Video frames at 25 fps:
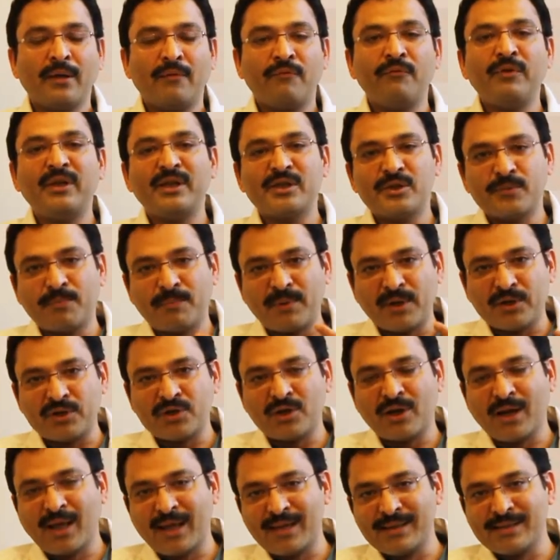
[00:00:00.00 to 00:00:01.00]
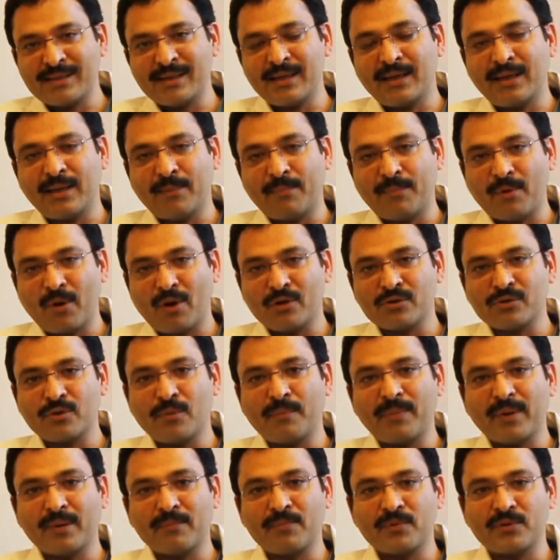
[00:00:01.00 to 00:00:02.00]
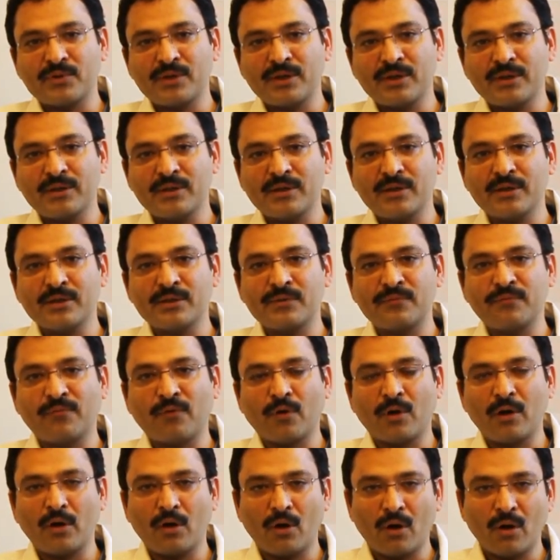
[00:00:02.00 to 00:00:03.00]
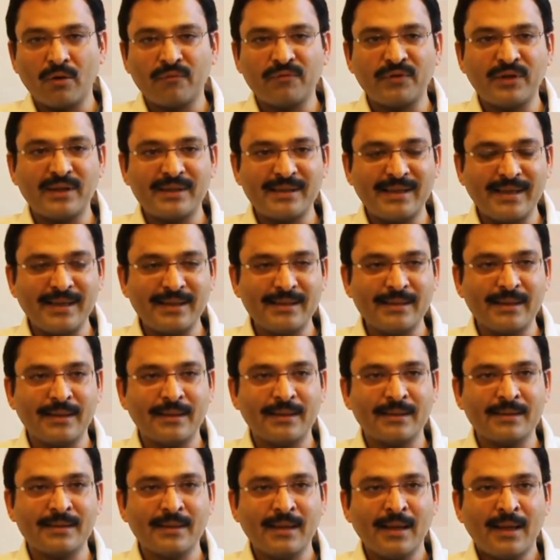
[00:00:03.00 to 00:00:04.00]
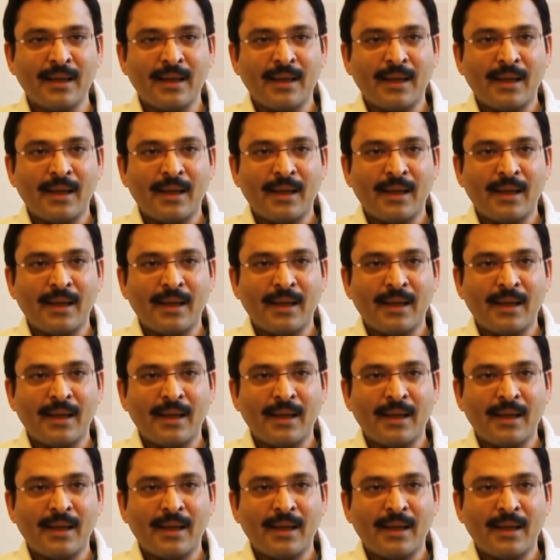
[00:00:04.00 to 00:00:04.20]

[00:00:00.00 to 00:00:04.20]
we specialize in laparoscopic procedures for a lot of diseases,